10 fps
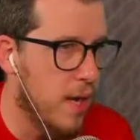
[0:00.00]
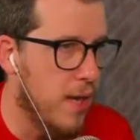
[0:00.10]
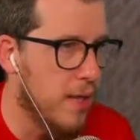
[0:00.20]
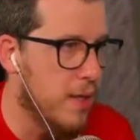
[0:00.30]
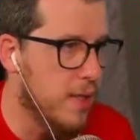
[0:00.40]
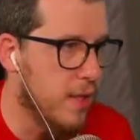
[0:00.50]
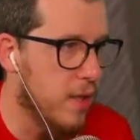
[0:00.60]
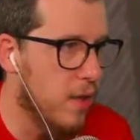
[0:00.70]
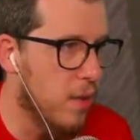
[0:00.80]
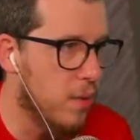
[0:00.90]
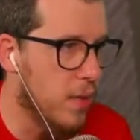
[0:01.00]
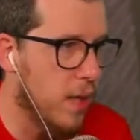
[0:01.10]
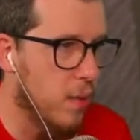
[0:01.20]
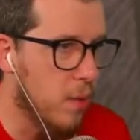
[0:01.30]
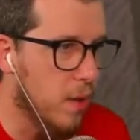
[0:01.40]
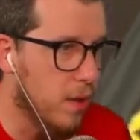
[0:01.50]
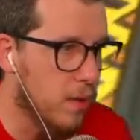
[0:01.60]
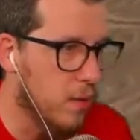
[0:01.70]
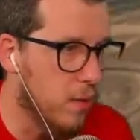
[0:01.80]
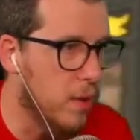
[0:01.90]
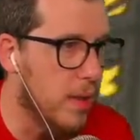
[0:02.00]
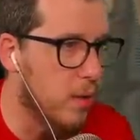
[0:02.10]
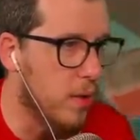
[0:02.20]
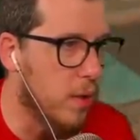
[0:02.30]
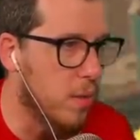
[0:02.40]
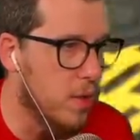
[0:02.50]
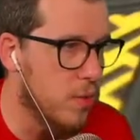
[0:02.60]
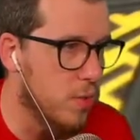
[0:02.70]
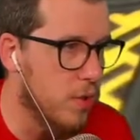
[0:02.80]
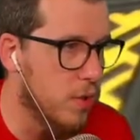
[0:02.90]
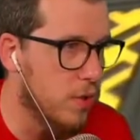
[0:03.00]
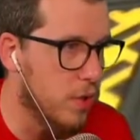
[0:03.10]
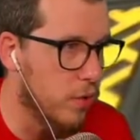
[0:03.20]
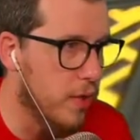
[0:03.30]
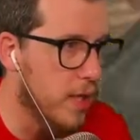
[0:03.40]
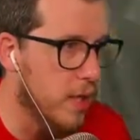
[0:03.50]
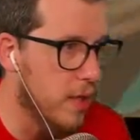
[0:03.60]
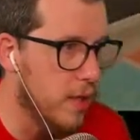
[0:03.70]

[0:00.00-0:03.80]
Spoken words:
And then he's like, oh, what kind of work? Or like, you know, what's your degree in?